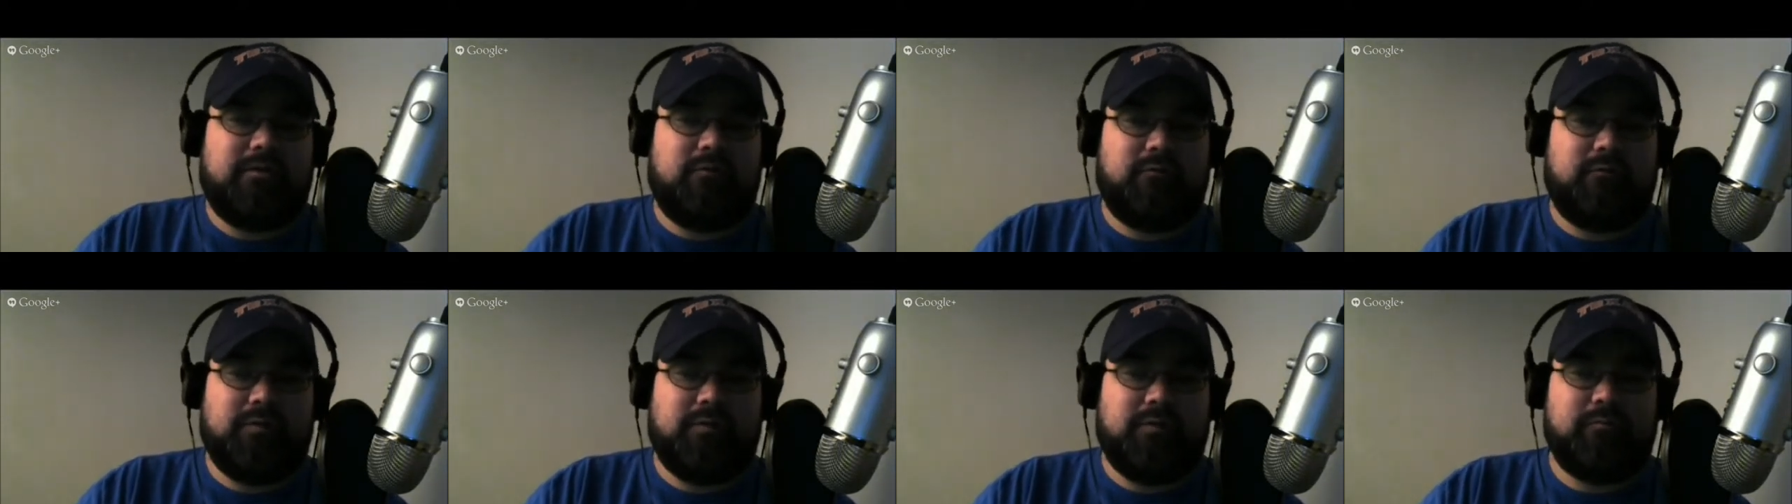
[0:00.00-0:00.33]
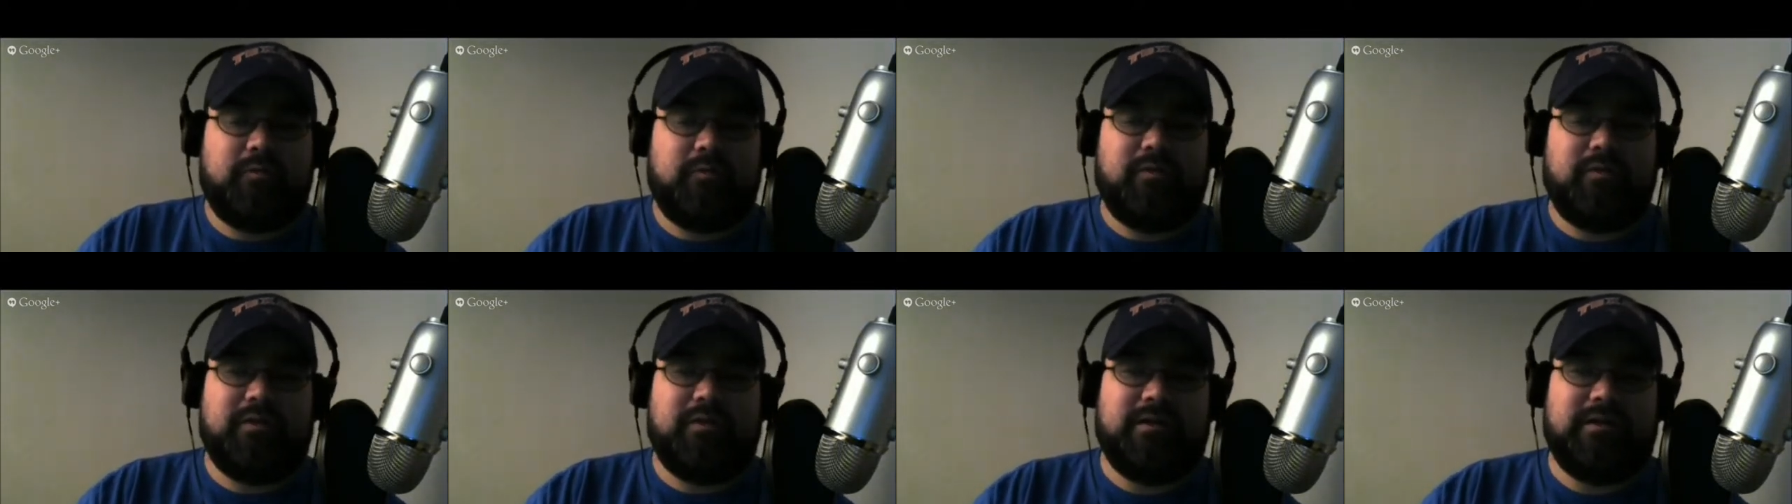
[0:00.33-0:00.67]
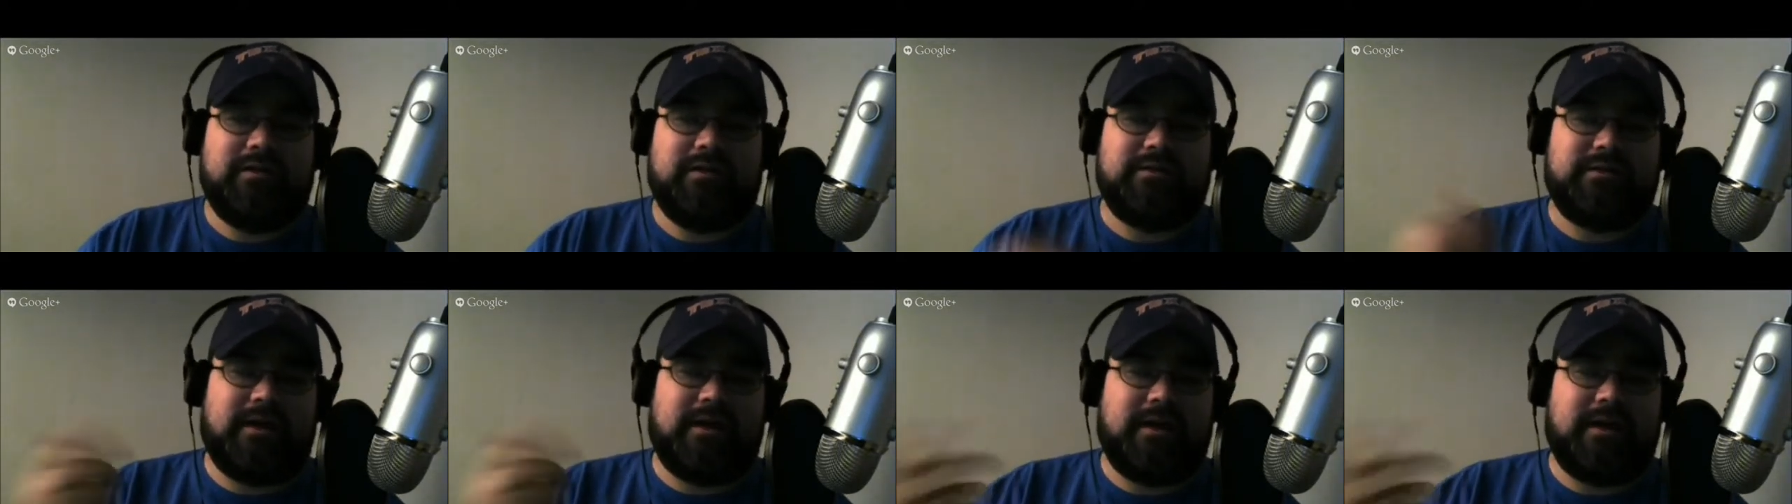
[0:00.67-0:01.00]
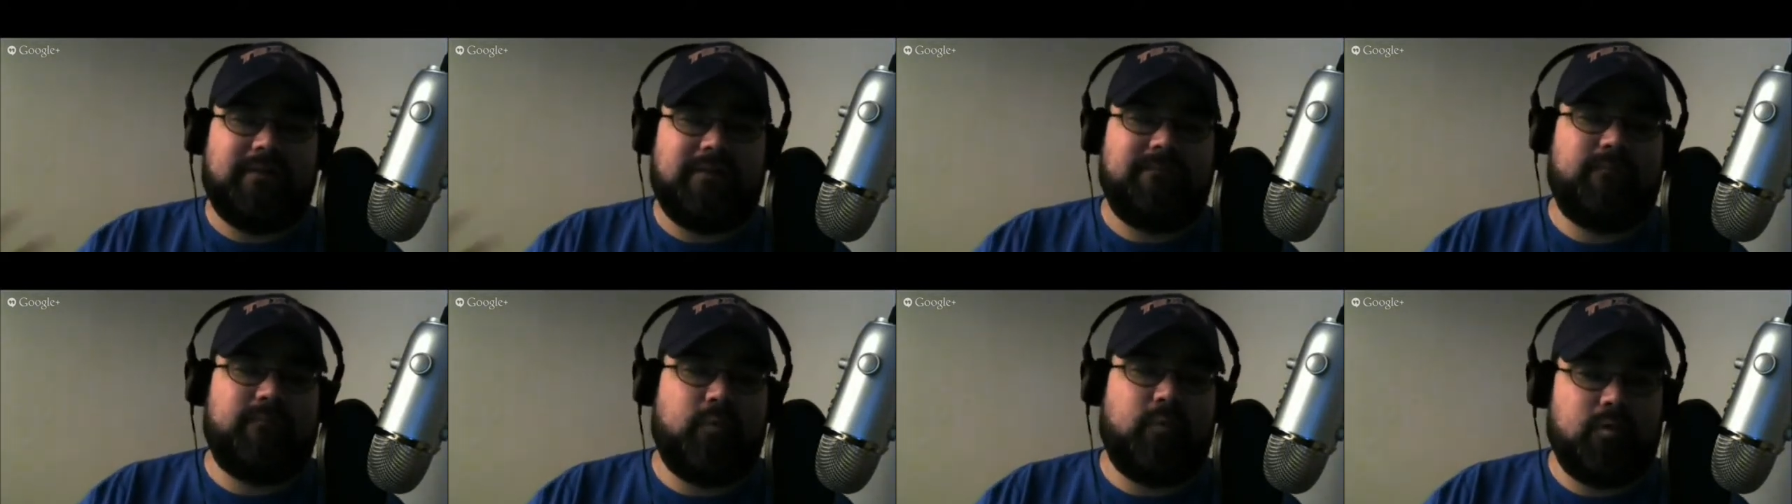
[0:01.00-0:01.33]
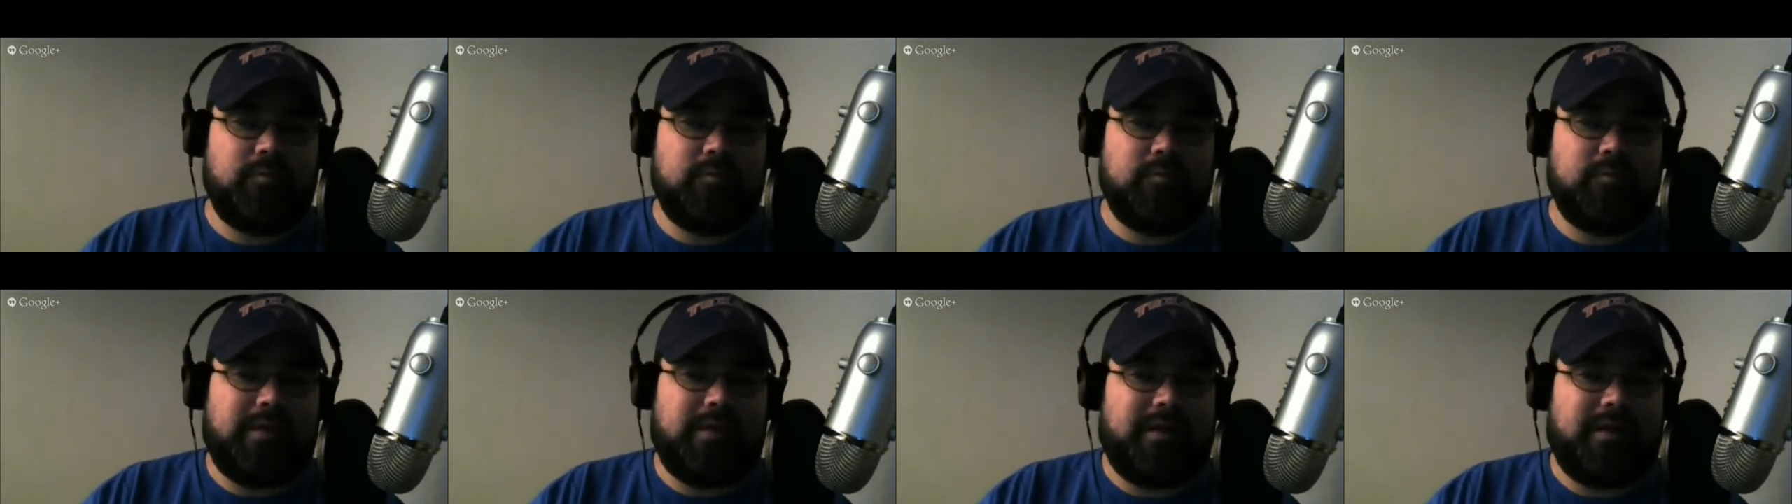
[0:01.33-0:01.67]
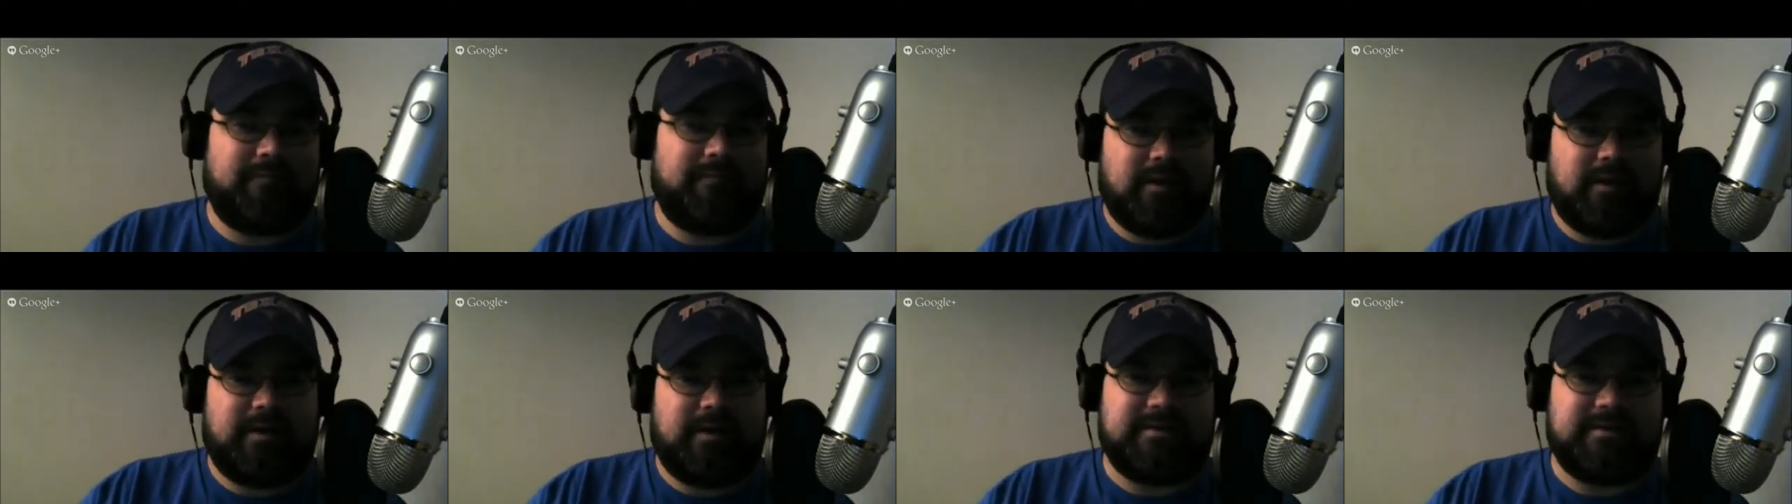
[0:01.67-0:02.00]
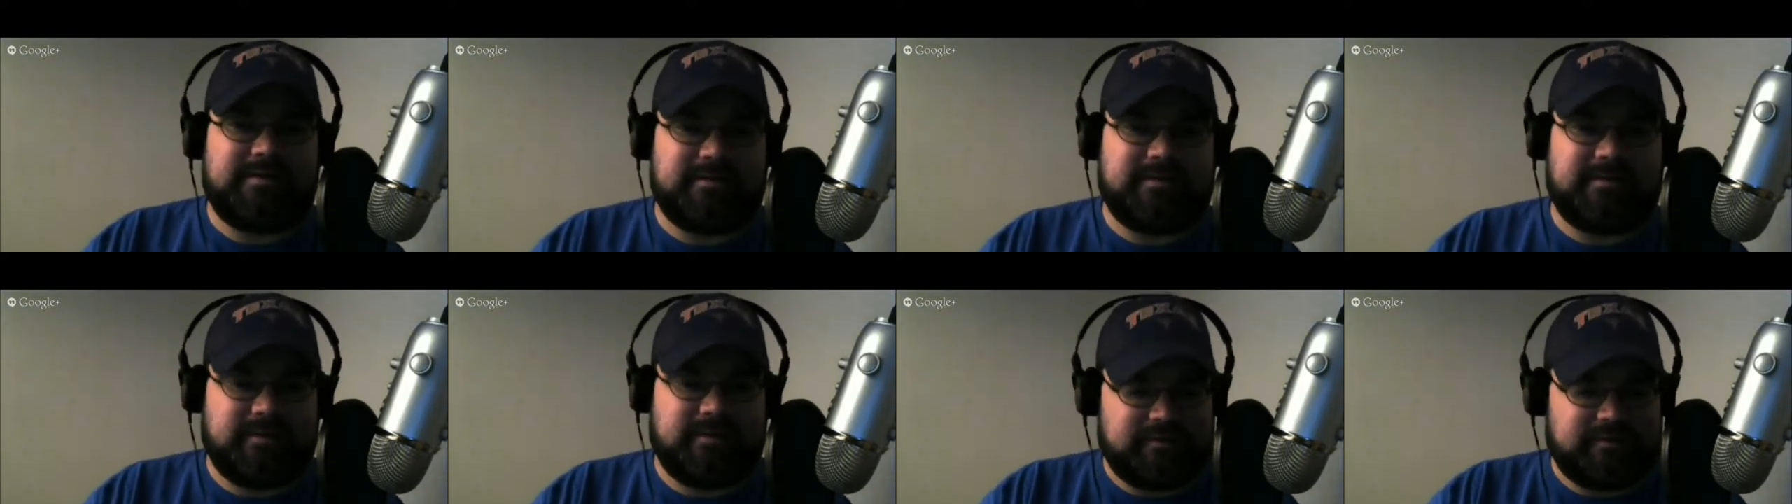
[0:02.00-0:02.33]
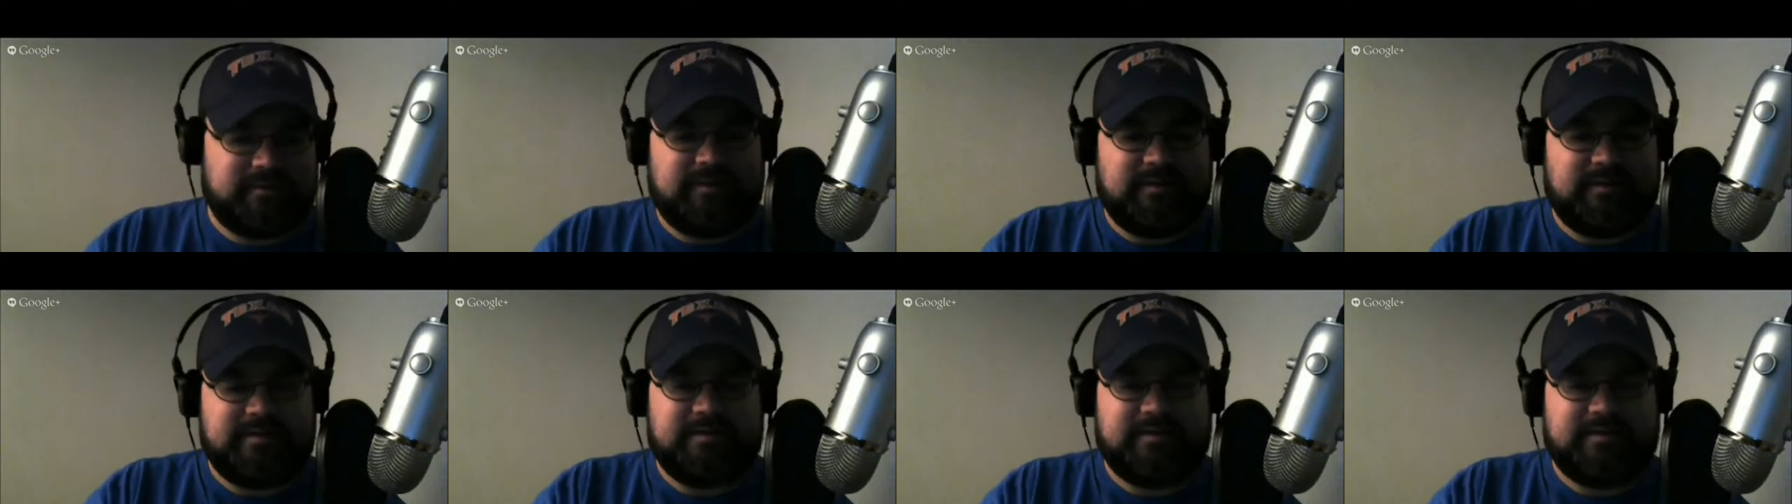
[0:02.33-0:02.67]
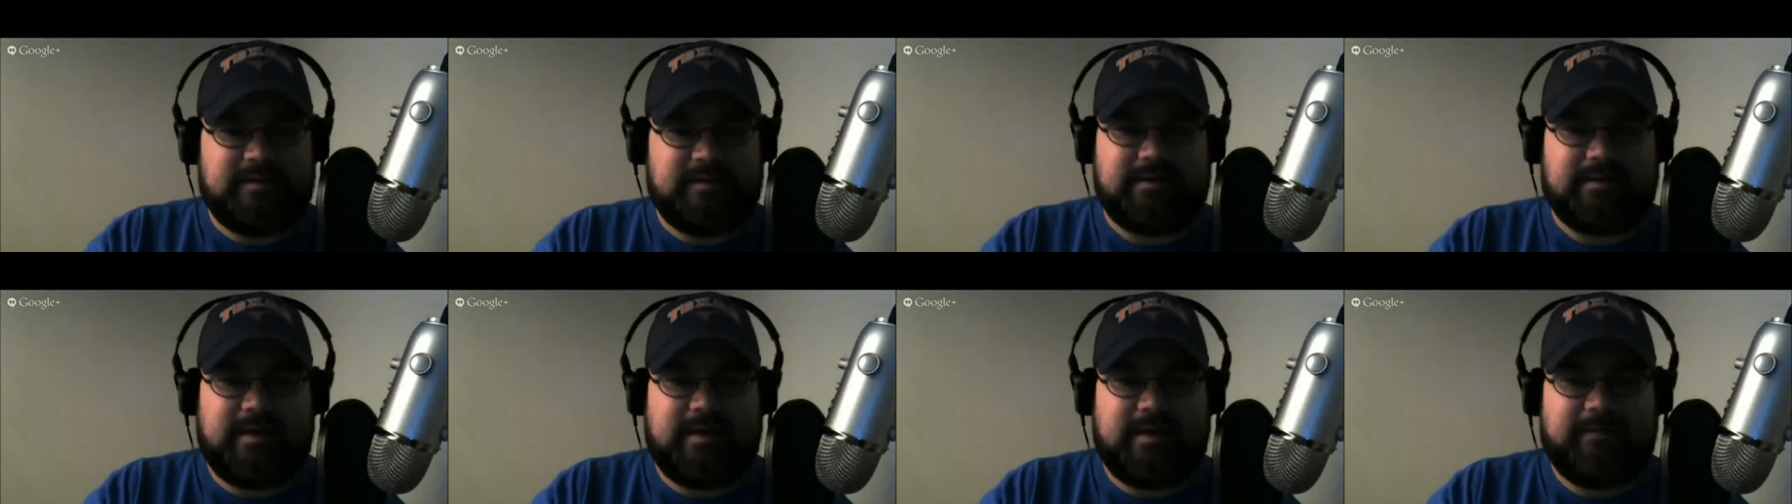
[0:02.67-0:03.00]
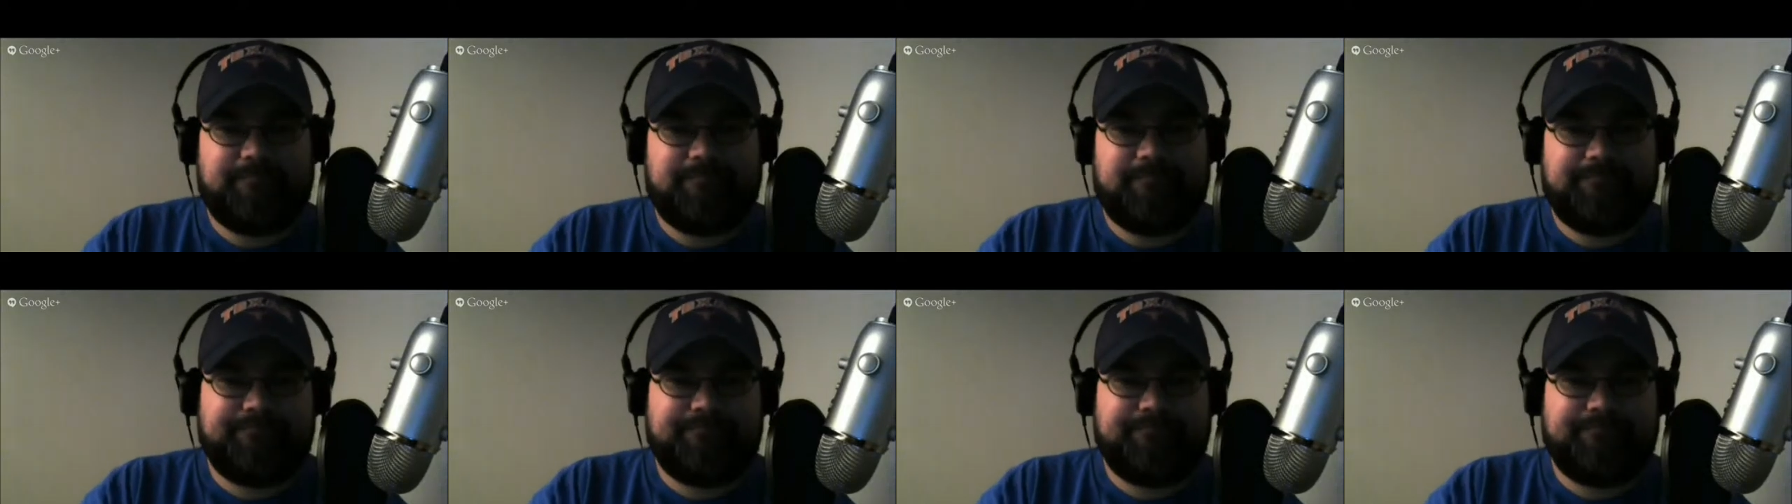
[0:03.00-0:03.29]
November in time for Black Friday sales and things like that.